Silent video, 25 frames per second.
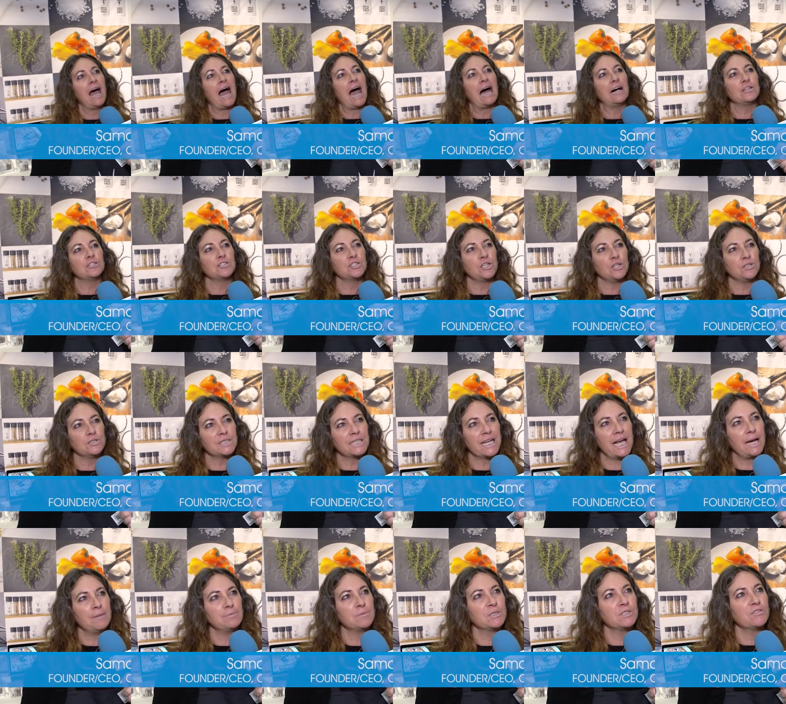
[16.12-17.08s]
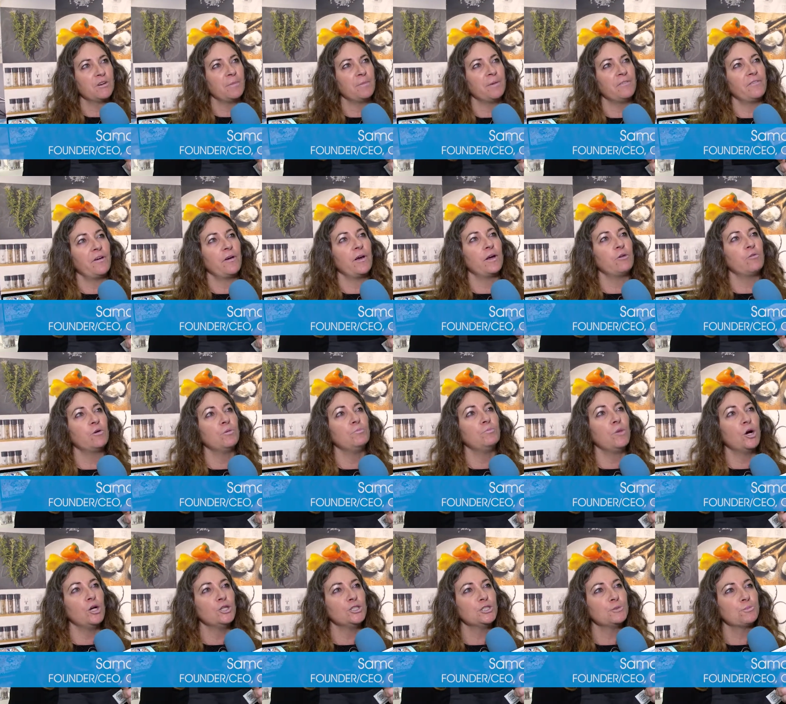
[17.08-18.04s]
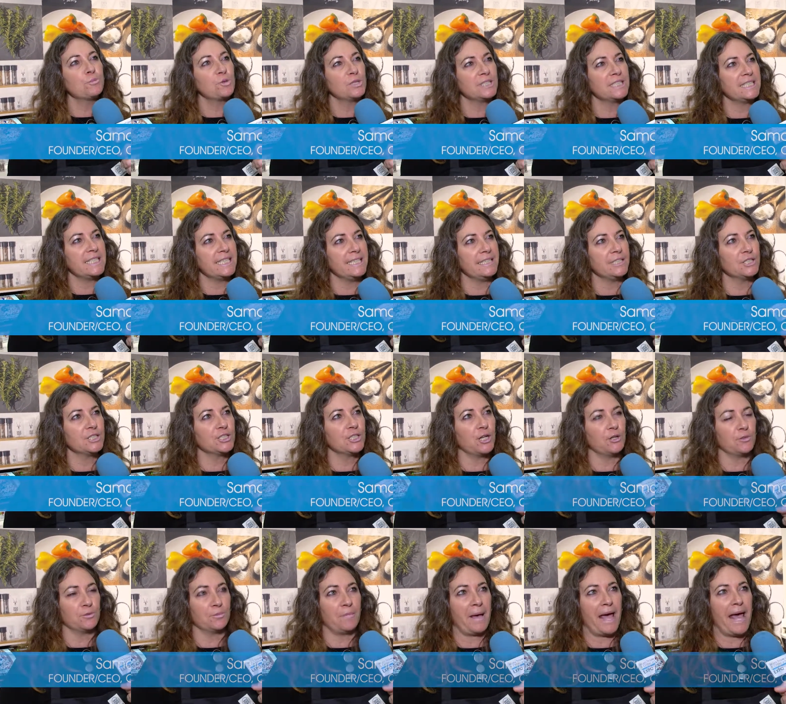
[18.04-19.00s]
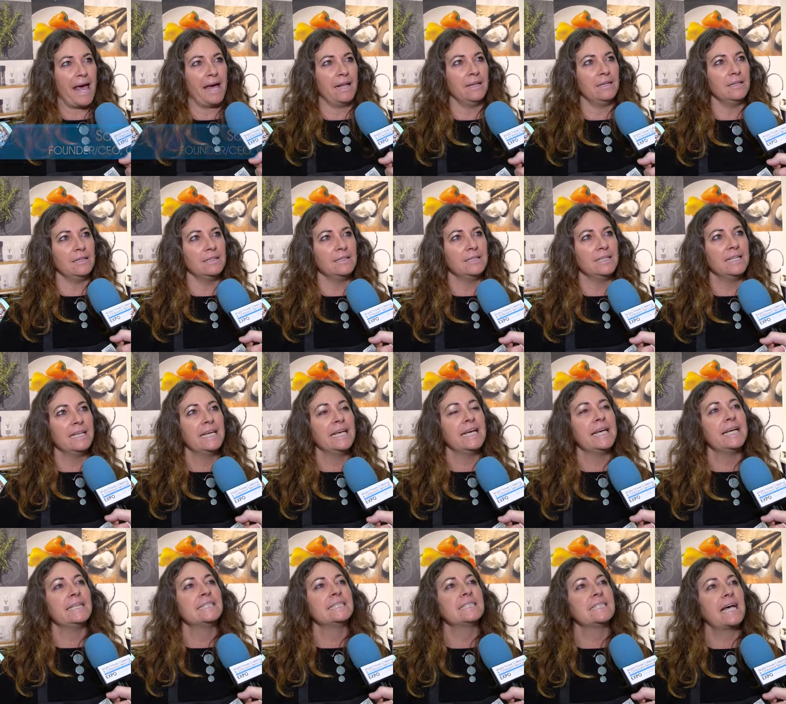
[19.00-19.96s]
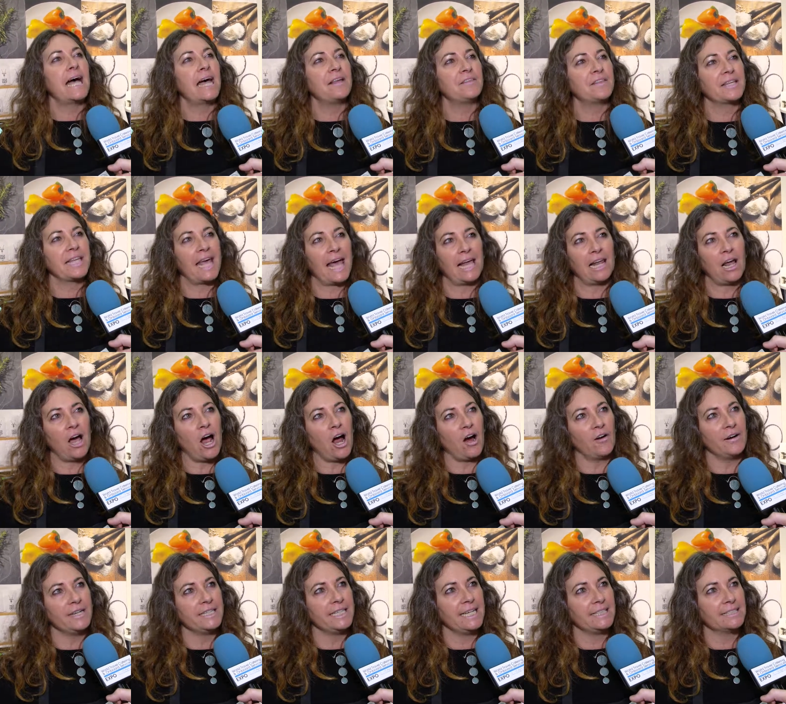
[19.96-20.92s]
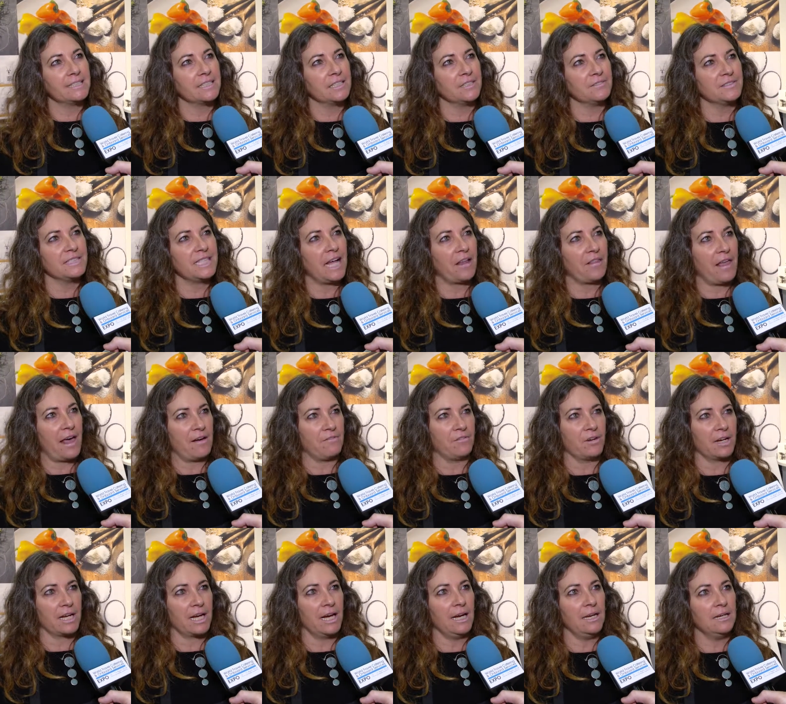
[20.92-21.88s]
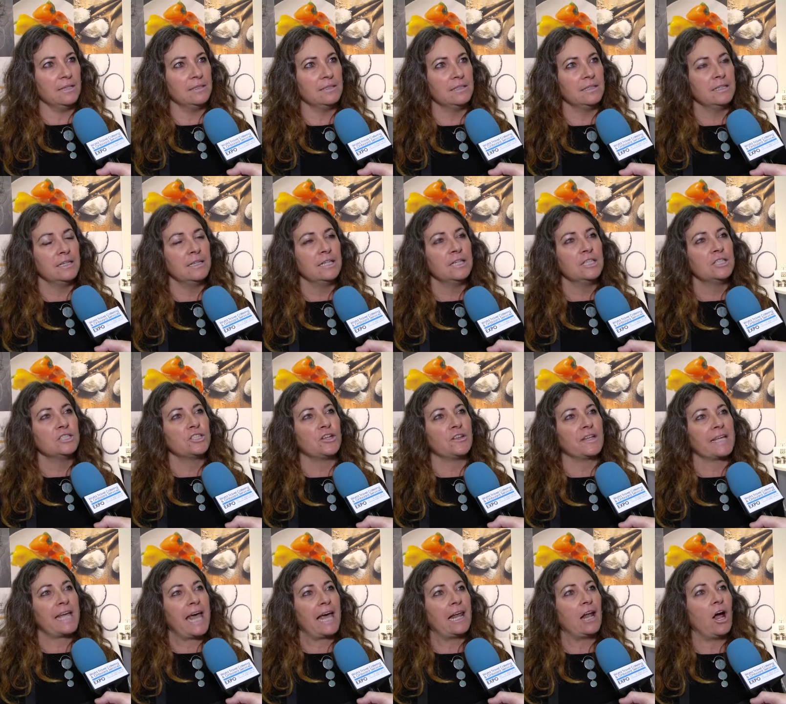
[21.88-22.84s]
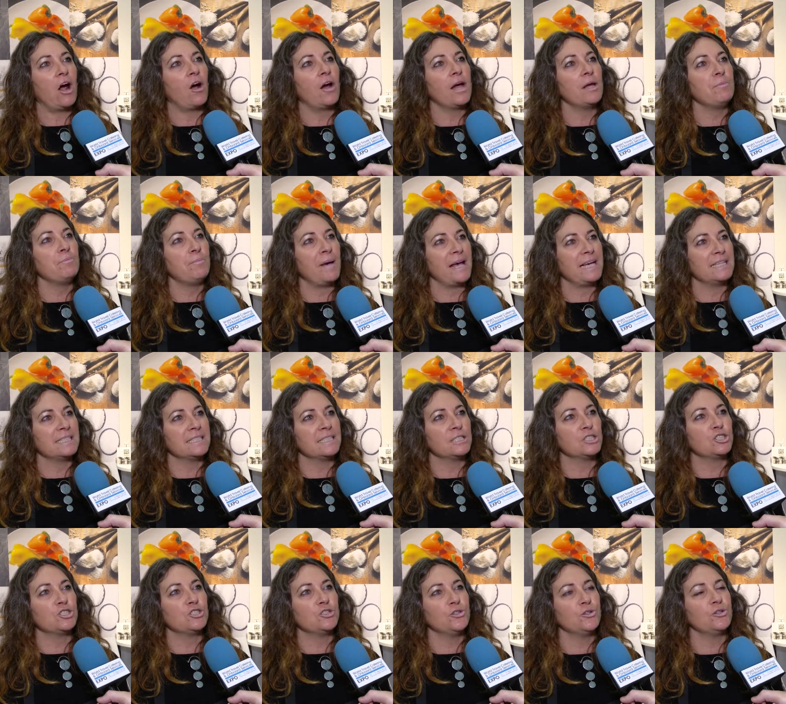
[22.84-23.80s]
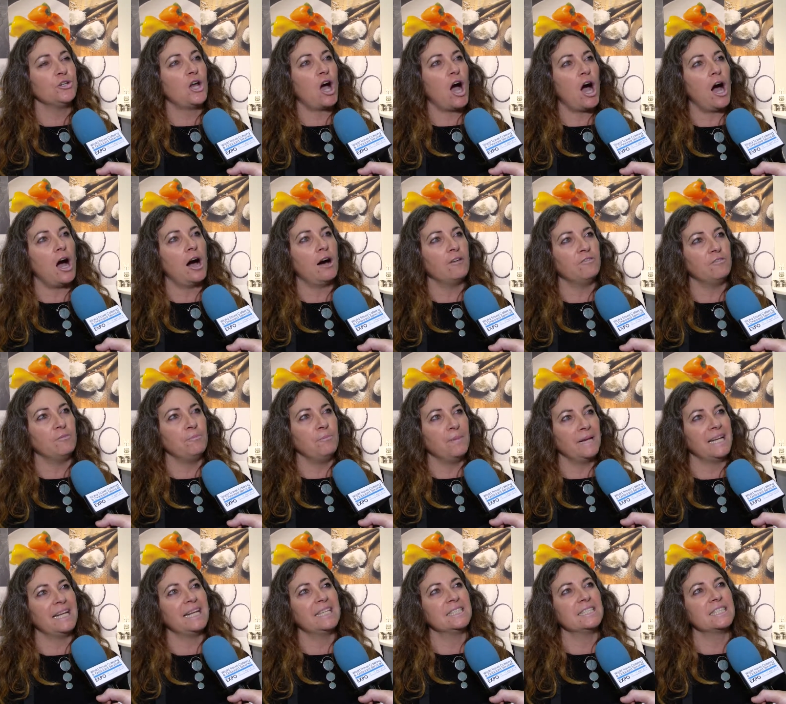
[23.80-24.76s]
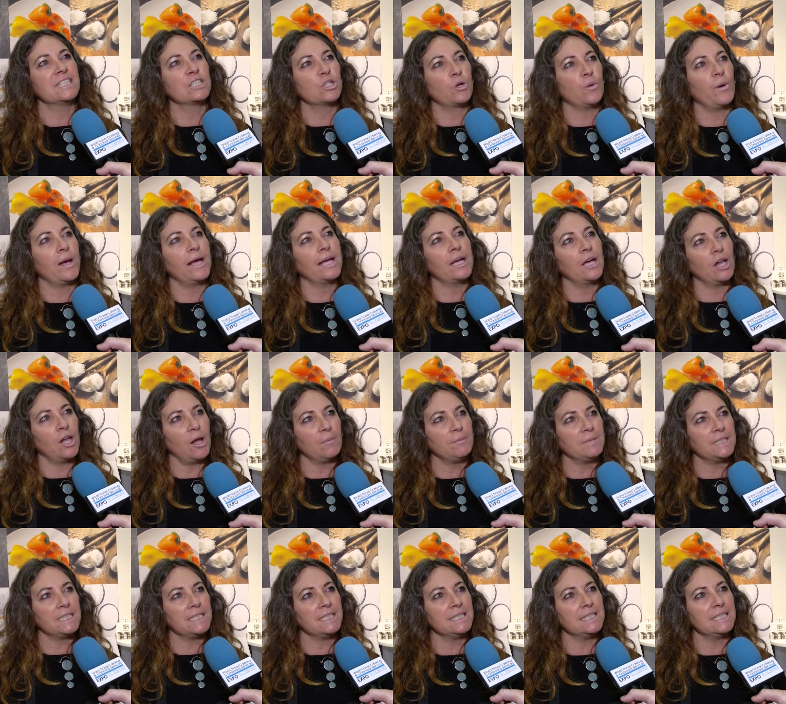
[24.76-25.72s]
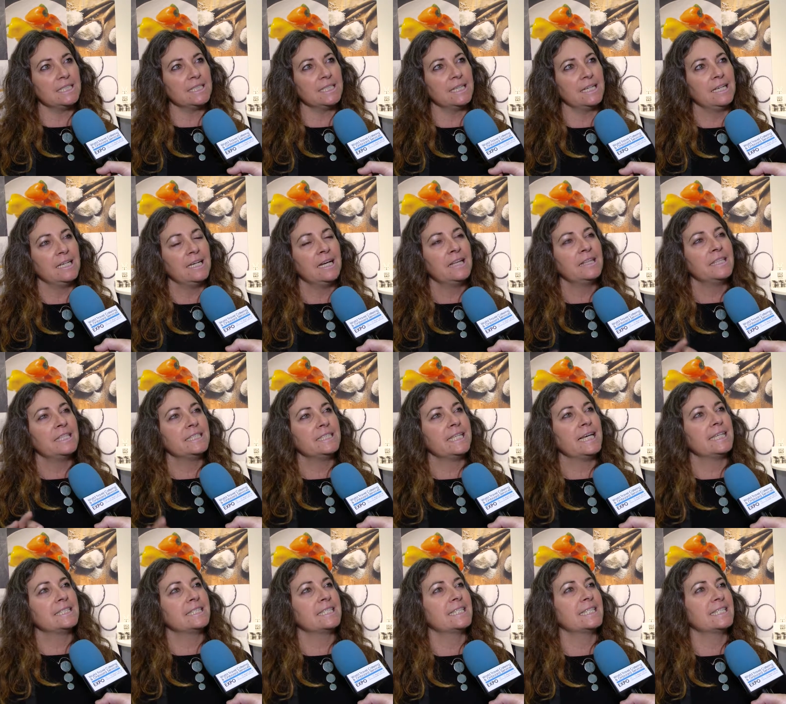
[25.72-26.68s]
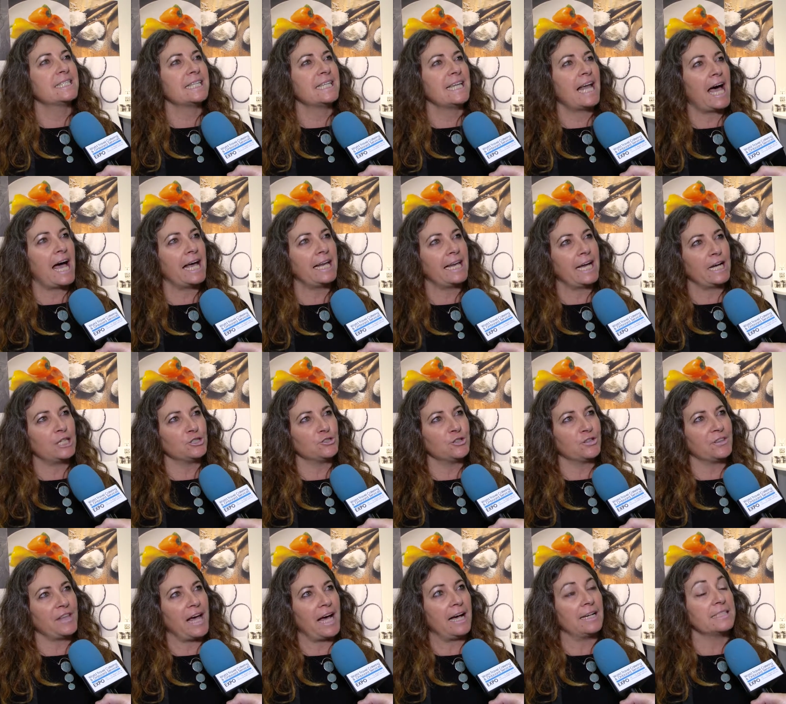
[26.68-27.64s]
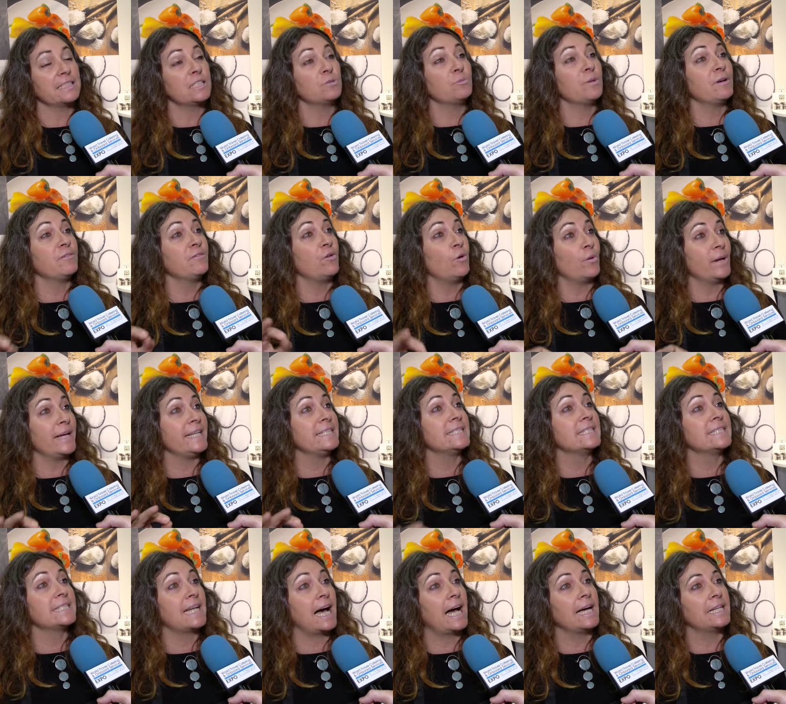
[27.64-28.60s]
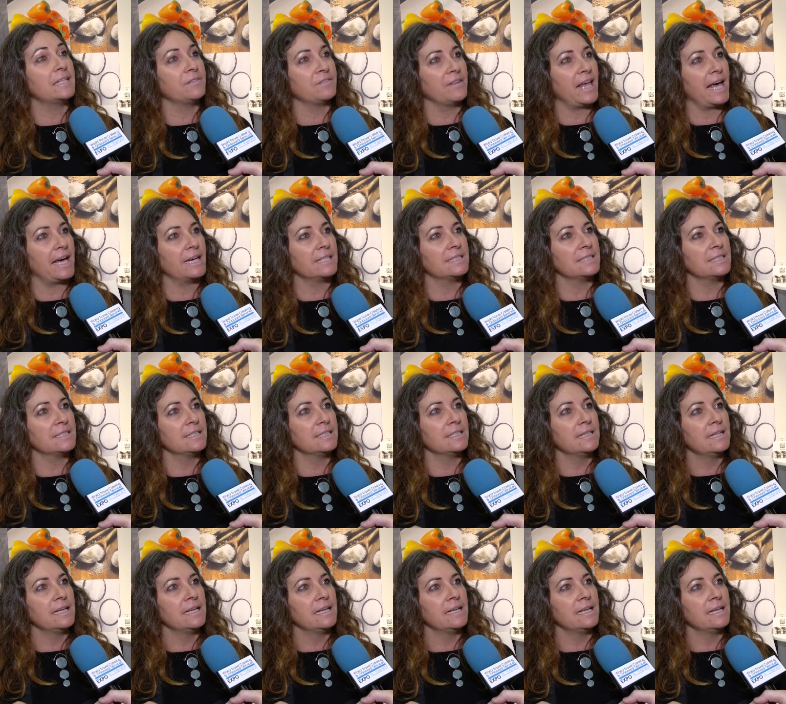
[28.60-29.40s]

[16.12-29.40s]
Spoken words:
Our salt comes from a very remote, pristine salt pan inside the Kalahari Desert of South Africa. So the Kalahari Basin is 2.5 million square kilometers. The desert is 900,000. We fall inside of that.